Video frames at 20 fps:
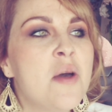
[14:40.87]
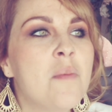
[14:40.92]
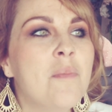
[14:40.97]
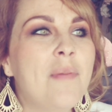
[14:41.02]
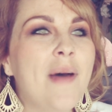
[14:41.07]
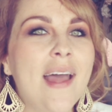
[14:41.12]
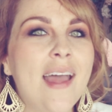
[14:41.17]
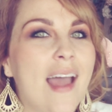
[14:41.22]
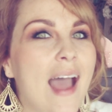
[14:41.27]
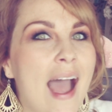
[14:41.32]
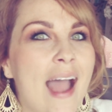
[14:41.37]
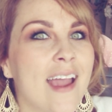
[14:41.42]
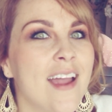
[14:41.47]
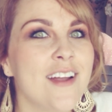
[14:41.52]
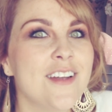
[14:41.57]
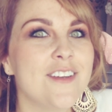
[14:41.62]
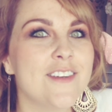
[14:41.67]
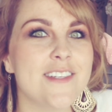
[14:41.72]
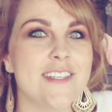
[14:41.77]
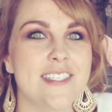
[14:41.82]
But I
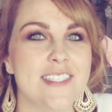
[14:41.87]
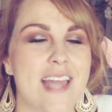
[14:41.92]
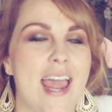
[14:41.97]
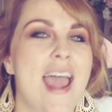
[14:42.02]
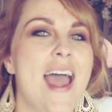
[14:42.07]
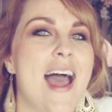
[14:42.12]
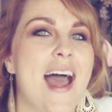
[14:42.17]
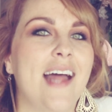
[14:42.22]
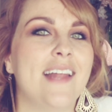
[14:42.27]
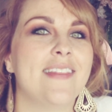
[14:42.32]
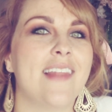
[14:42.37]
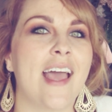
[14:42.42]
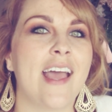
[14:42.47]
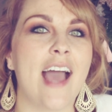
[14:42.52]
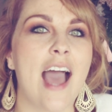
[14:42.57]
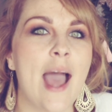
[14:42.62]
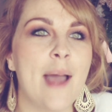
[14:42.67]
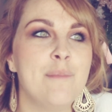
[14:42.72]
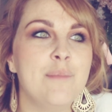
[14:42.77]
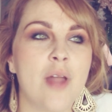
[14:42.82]
understand, like,
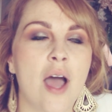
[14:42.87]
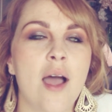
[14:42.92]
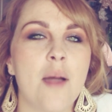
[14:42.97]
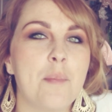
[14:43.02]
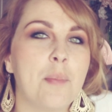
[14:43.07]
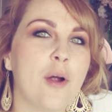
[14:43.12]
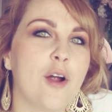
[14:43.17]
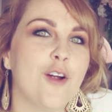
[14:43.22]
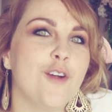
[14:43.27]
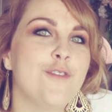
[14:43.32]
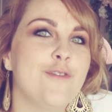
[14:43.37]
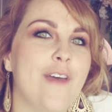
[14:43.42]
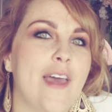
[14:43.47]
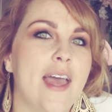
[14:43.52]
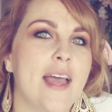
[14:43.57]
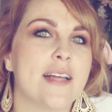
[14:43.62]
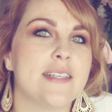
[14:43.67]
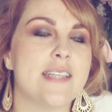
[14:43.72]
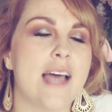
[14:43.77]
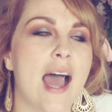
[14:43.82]
I'm not
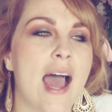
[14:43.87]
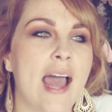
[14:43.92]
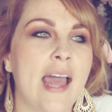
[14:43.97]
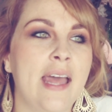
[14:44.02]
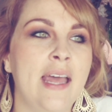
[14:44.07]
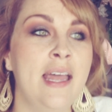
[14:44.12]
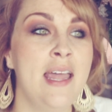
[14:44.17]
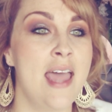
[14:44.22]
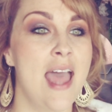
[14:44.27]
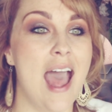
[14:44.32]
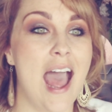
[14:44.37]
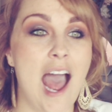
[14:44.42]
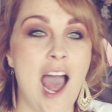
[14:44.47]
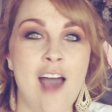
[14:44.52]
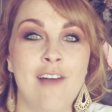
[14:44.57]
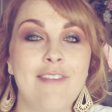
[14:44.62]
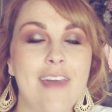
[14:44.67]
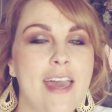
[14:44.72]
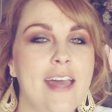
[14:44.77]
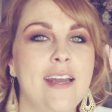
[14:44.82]
perfect. I
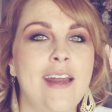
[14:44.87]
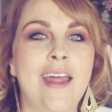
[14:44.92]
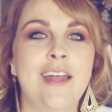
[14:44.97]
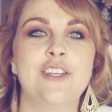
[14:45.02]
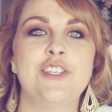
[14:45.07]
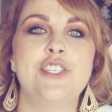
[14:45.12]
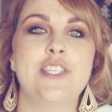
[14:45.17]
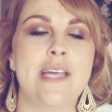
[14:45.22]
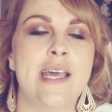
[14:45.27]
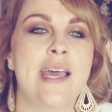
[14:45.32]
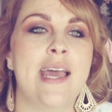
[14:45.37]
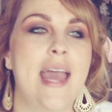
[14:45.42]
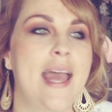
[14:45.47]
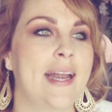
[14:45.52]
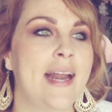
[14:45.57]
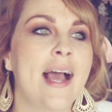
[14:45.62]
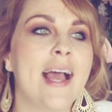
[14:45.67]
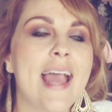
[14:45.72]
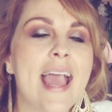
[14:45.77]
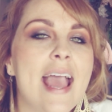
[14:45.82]
have ADHD
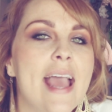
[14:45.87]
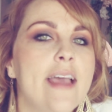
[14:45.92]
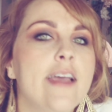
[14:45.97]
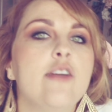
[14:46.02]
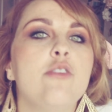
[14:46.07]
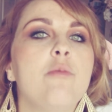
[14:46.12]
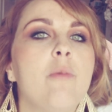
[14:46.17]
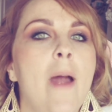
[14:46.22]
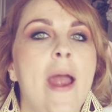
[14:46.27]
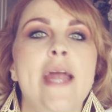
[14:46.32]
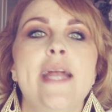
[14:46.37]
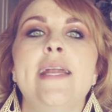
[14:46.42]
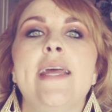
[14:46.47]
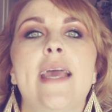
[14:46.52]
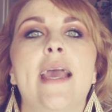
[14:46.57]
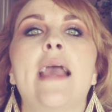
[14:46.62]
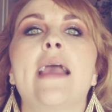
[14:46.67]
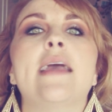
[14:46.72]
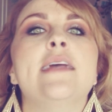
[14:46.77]
and I hate writing.